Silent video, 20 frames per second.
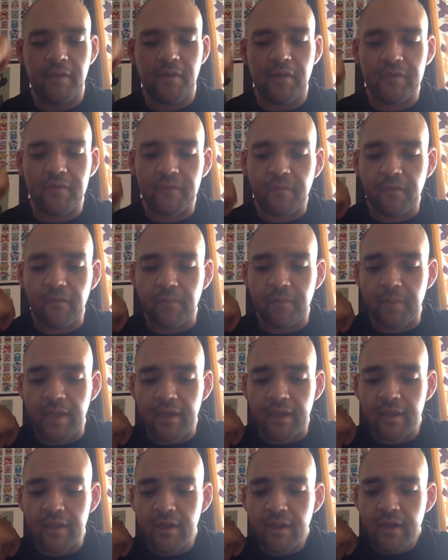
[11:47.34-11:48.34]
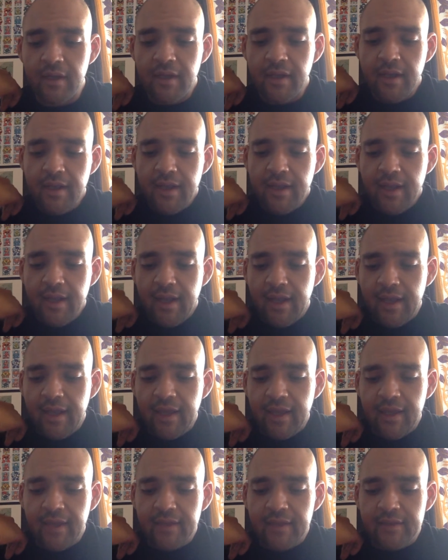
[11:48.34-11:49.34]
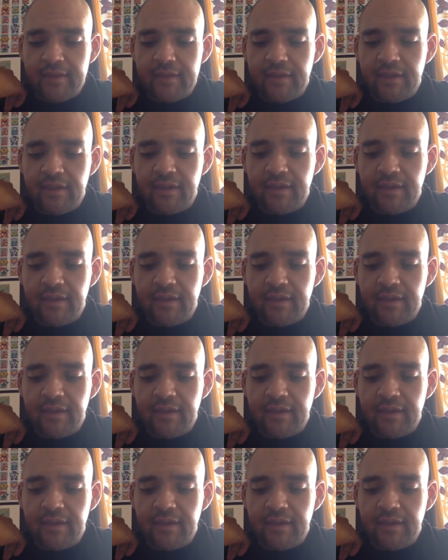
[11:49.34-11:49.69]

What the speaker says: goes for me, and